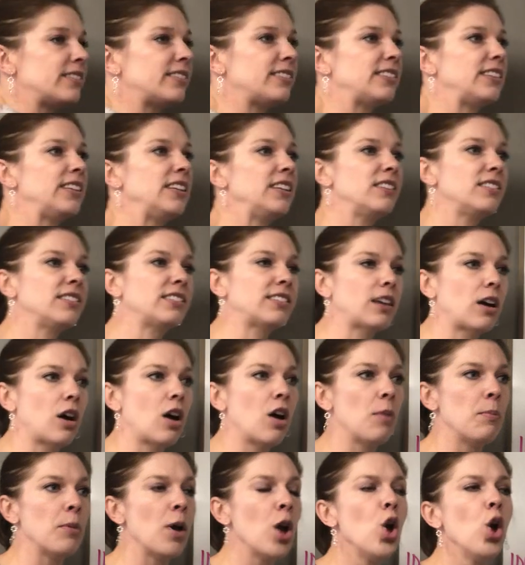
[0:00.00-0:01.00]
see
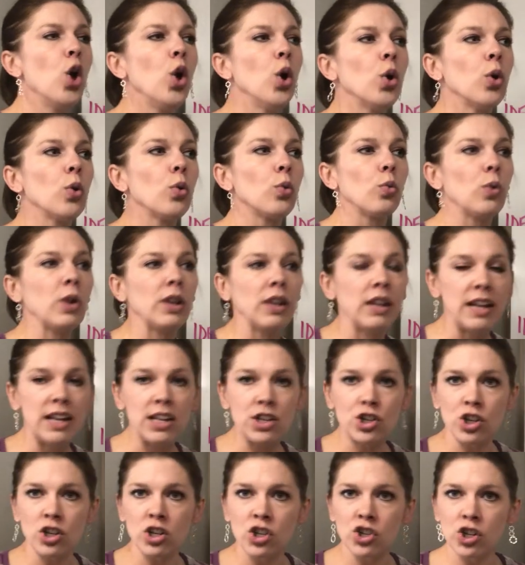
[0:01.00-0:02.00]
some
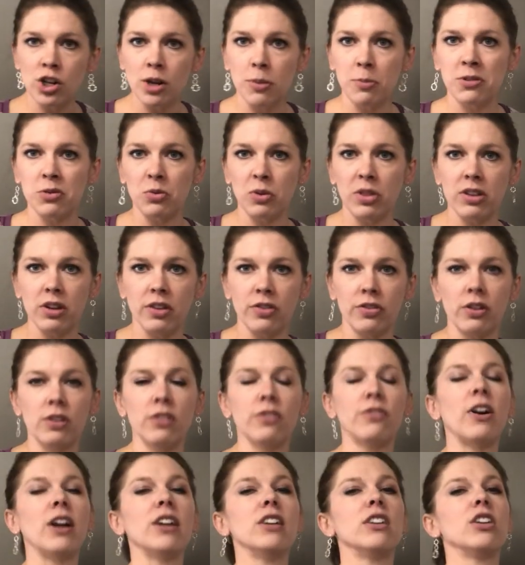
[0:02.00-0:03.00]
relationships with
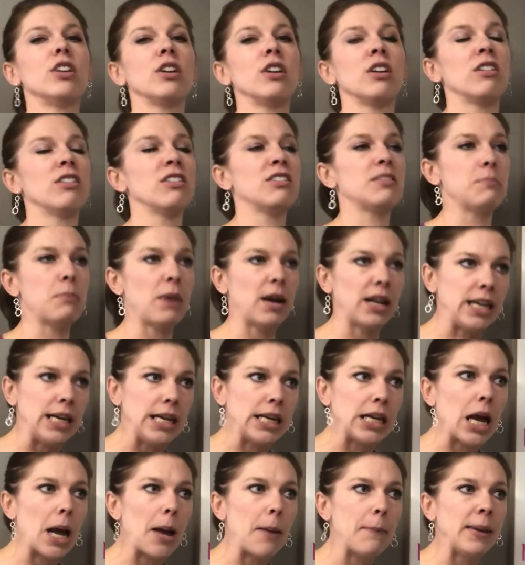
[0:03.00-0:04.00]
different funders, money
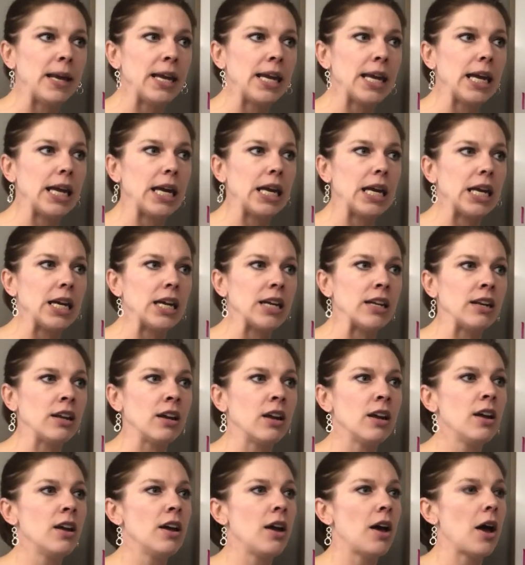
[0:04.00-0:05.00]
coming in
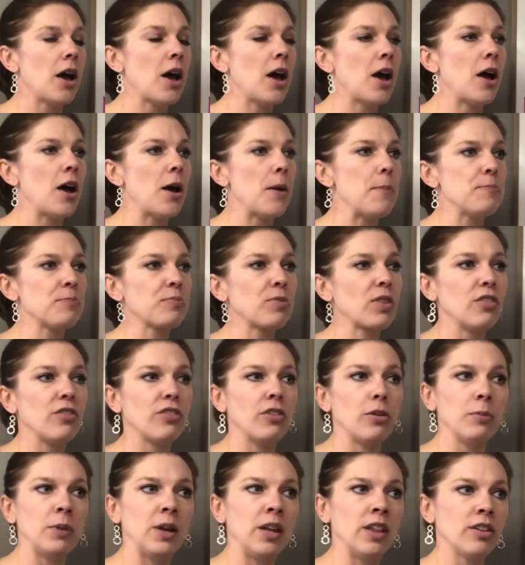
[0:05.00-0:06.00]

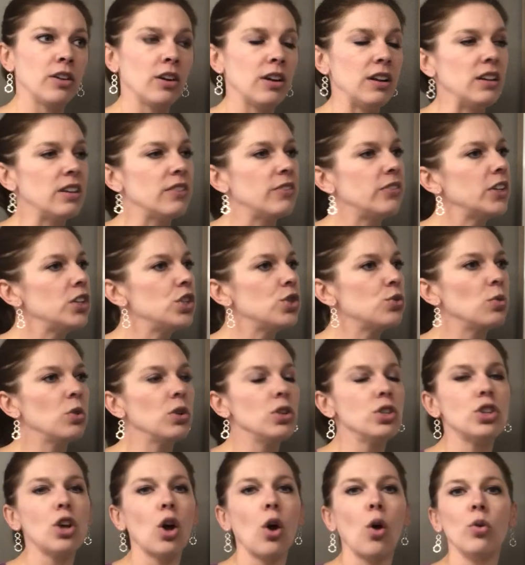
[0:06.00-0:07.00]
from either
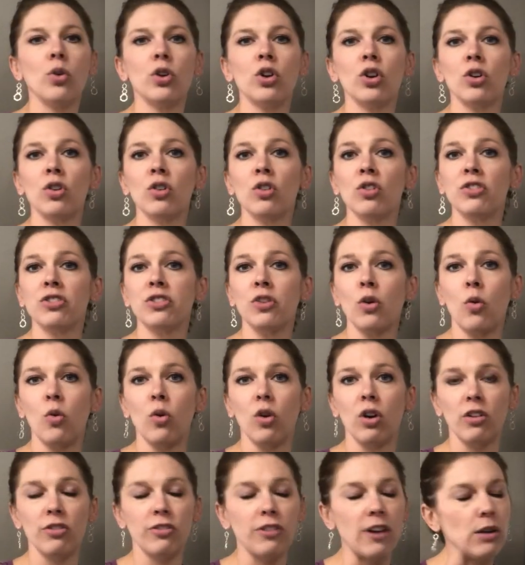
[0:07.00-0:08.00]
individual donors
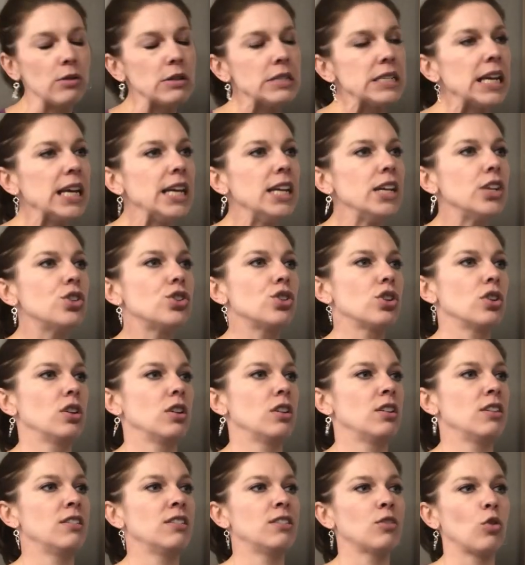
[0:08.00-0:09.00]
or
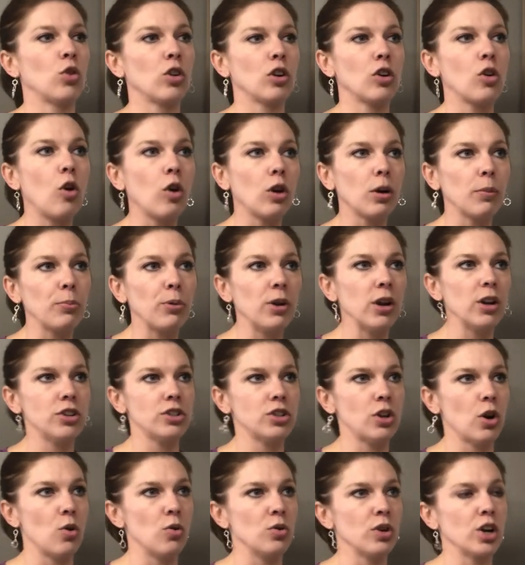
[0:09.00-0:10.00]
foundations or corporate
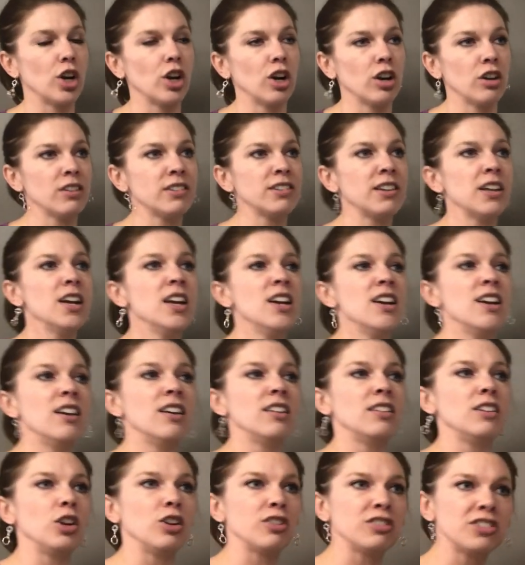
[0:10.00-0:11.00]
donors.
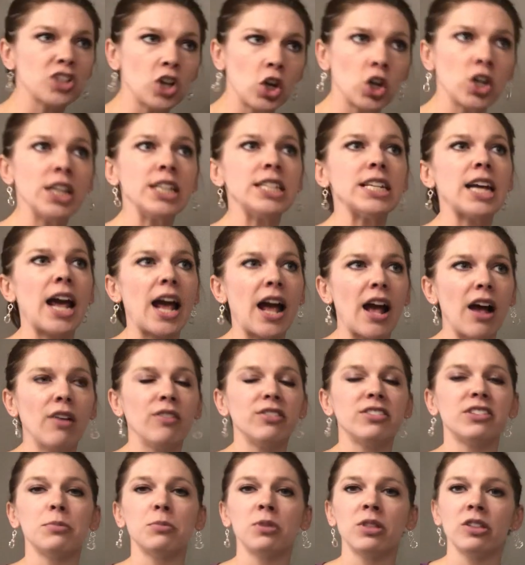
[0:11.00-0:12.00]
You're starting to
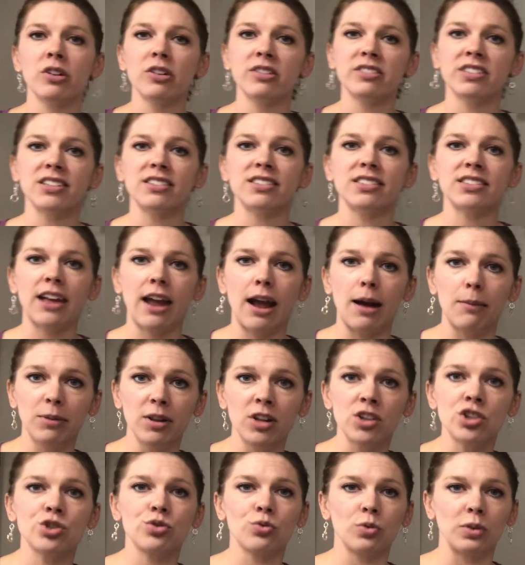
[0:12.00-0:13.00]
have some of those
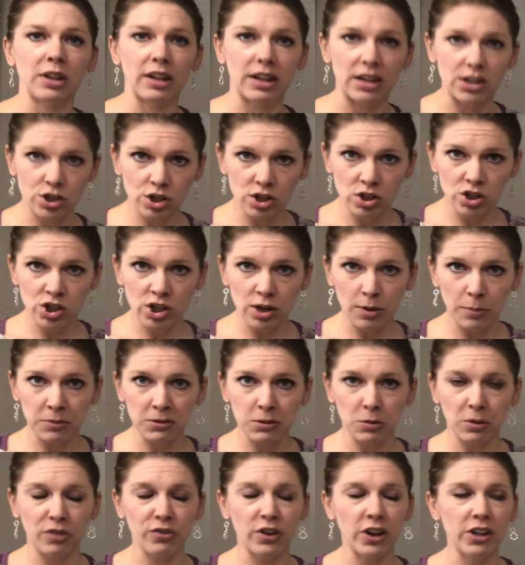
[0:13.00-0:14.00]
established
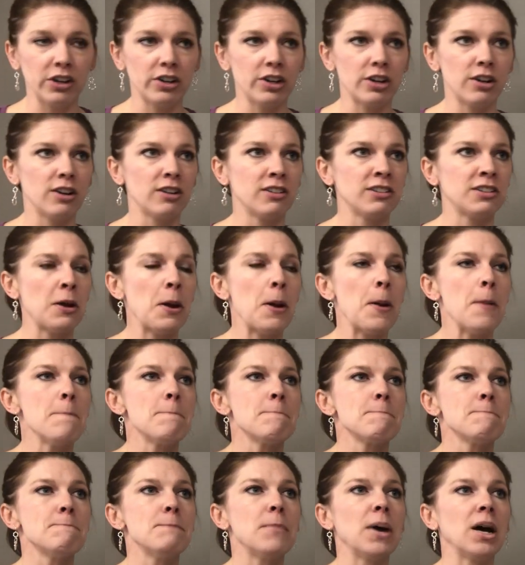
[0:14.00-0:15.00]
relationships with funders,
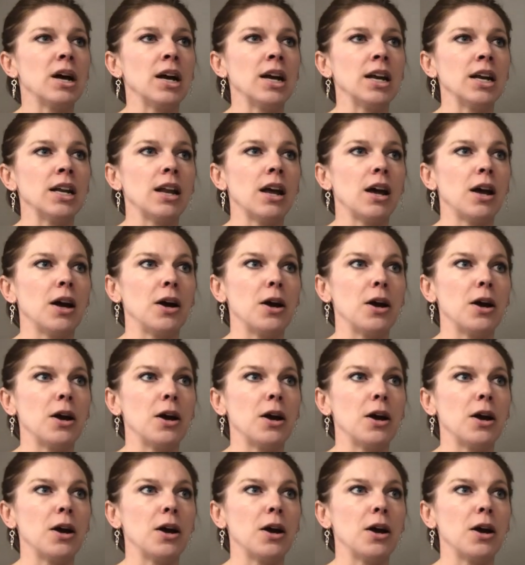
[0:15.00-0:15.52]
but